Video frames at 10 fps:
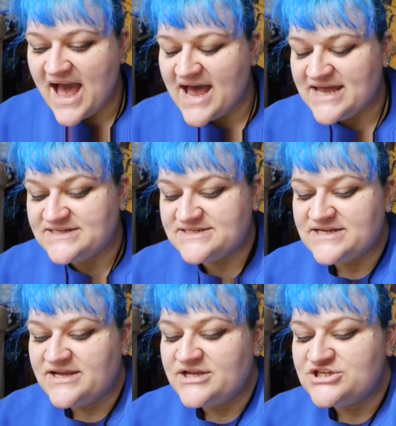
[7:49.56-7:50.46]
and
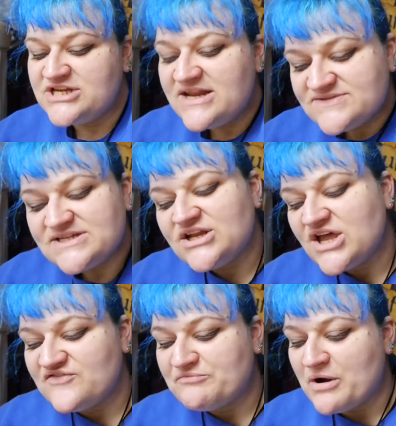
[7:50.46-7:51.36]
she lives in a
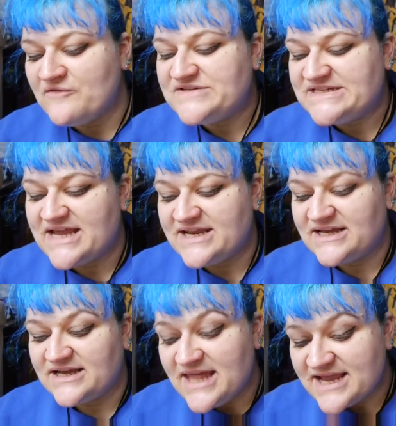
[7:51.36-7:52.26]
life of poverty and
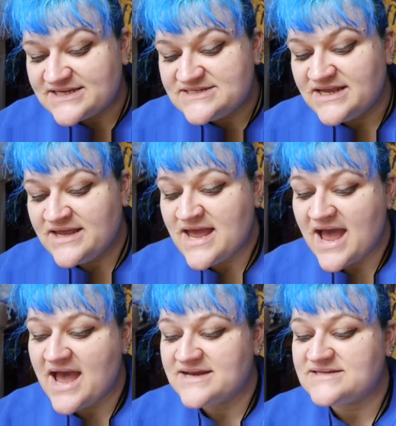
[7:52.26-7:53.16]
neglect,
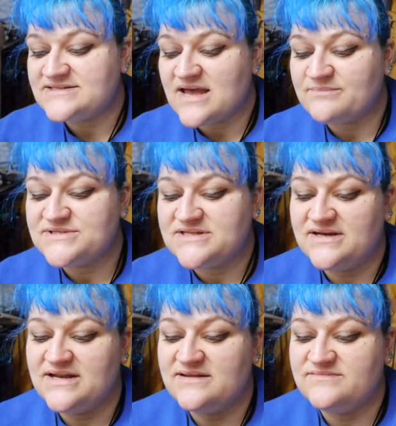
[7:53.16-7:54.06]
and
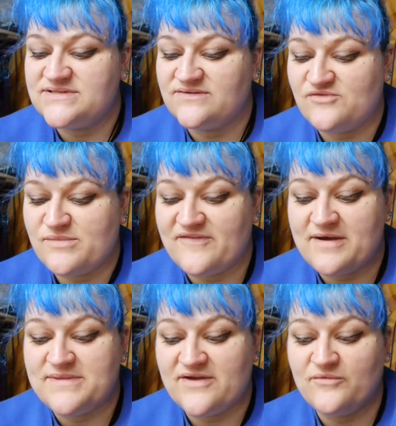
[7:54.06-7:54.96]
Samson lives from a
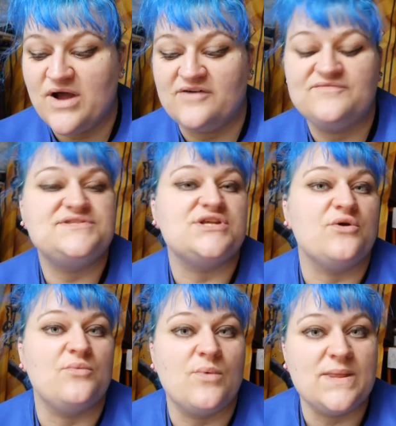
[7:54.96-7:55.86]
family of wealth.
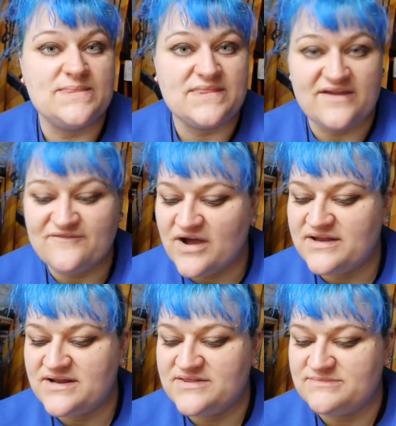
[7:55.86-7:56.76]
So when they
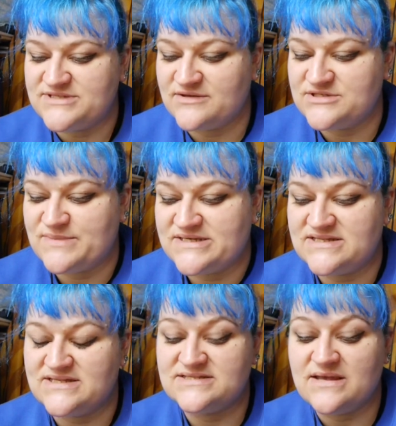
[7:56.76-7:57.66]
find themselves
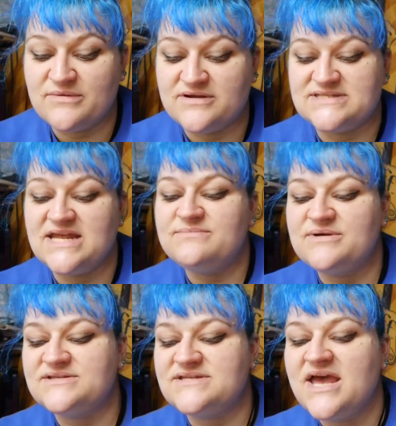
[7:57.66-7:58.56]
spending the summer as
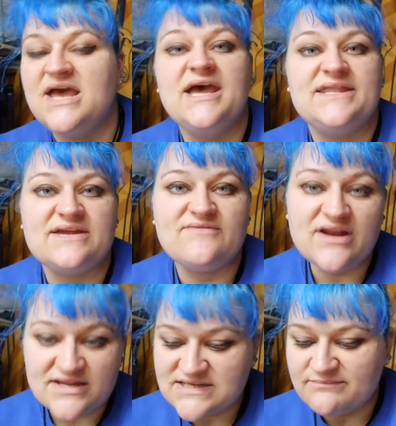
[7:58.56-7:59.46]
neighbours, they
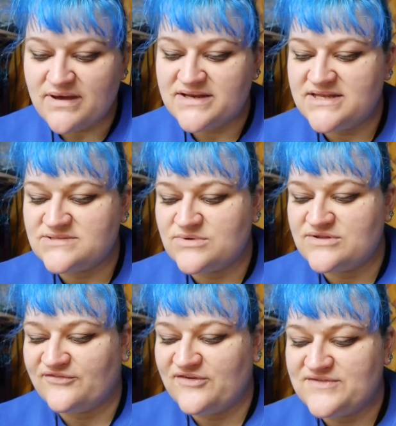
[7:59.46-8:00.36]
realise that money is one
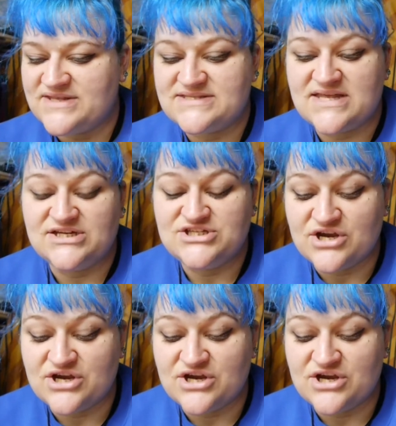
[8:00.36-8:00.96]
of the few things that they